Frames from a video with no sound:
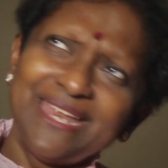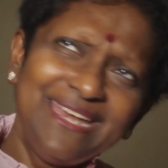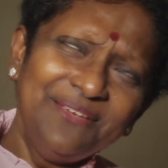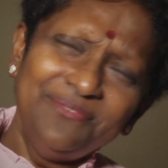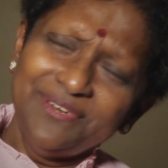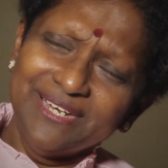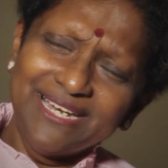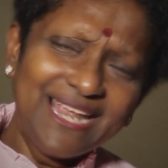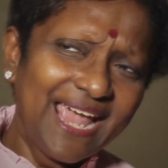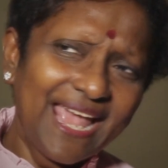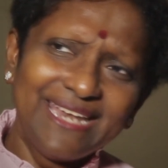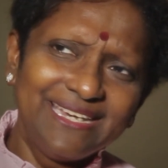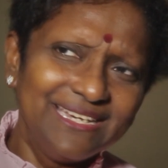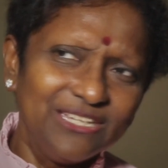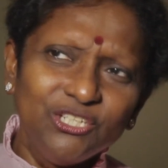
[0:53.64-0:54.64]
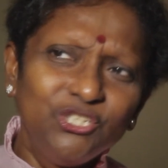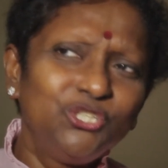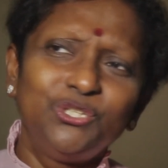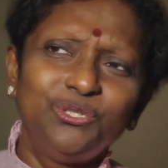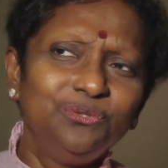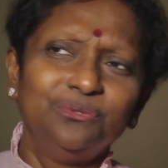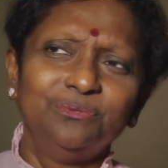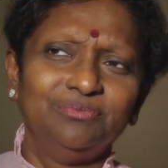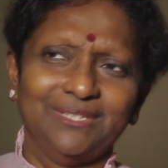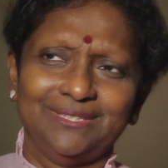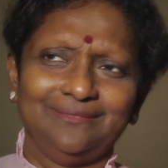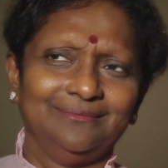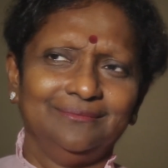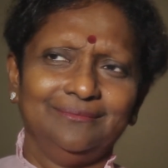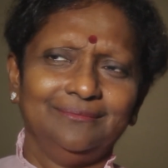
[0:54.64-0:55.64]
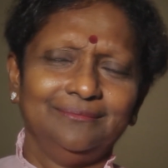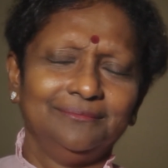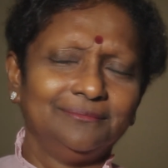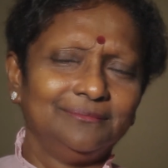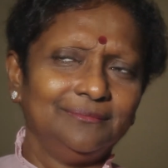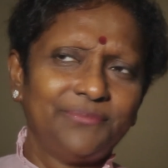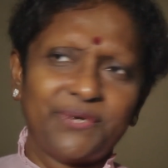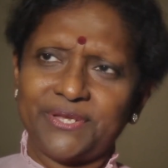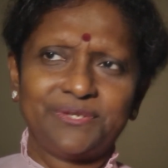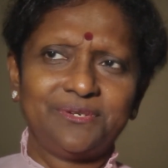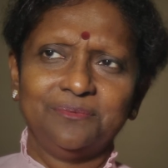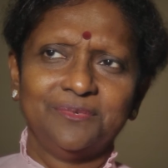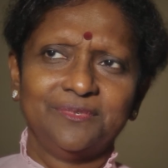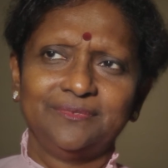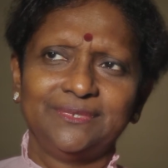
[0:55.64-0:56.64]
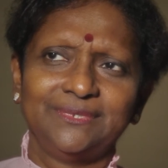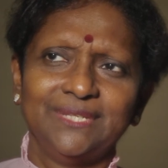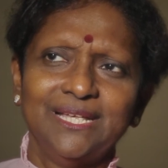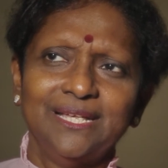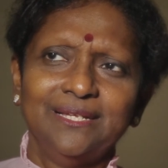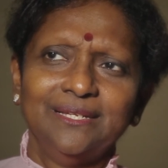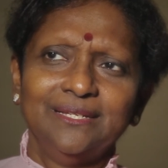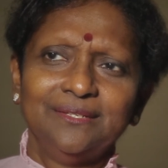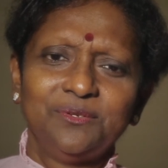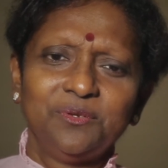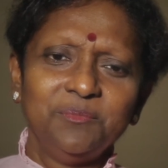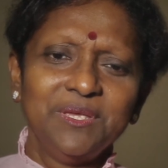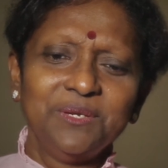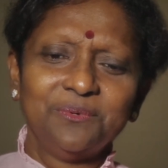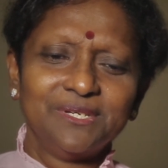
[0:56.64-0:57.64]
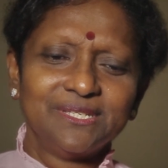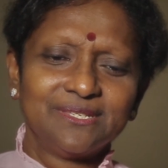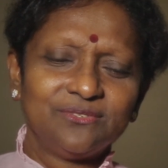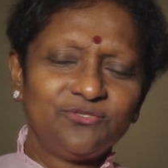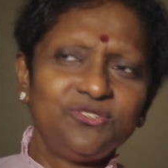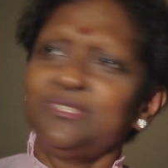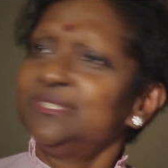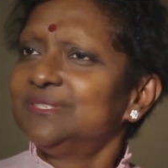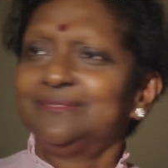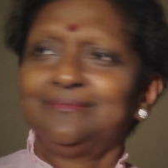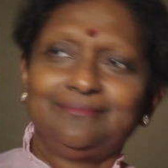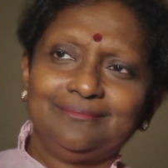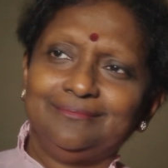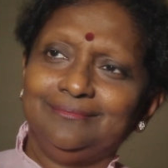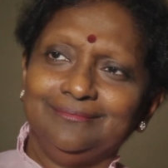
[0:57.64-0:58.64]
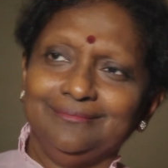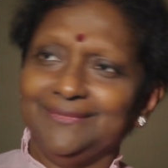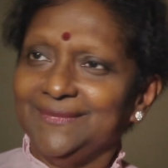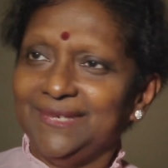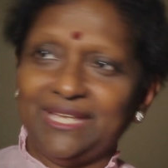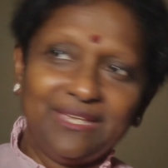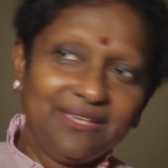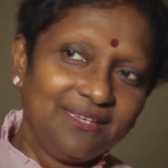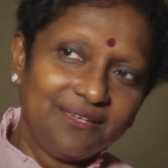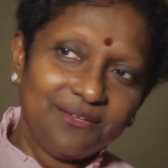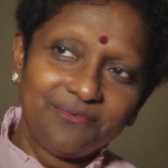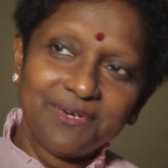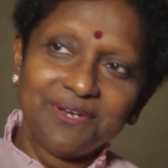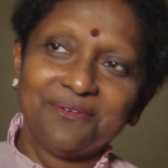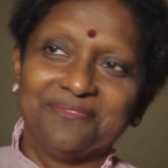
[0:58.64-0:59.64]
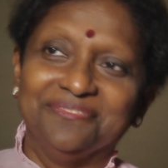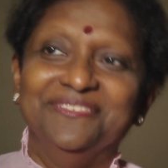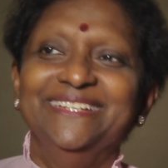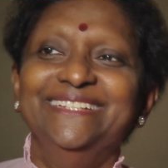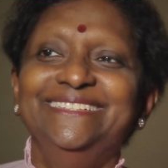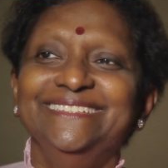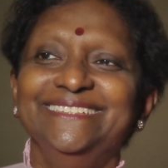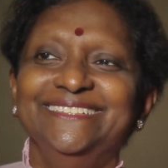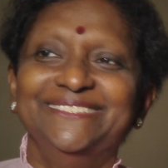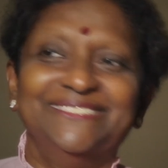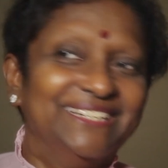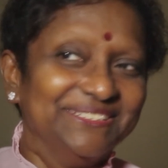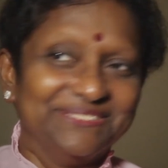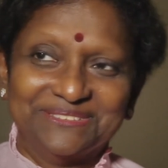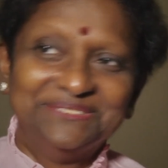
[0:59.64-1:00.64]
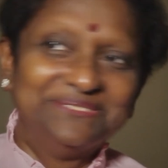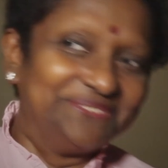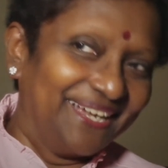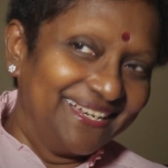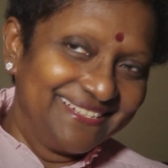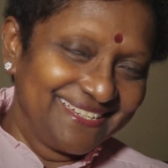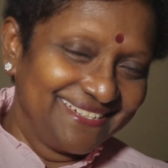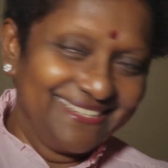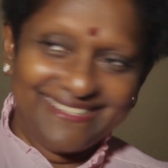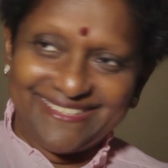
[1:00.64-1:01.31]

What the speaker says: I never really had an issue with breast removal. To me, it was just get rid of it. You know, I don't want it.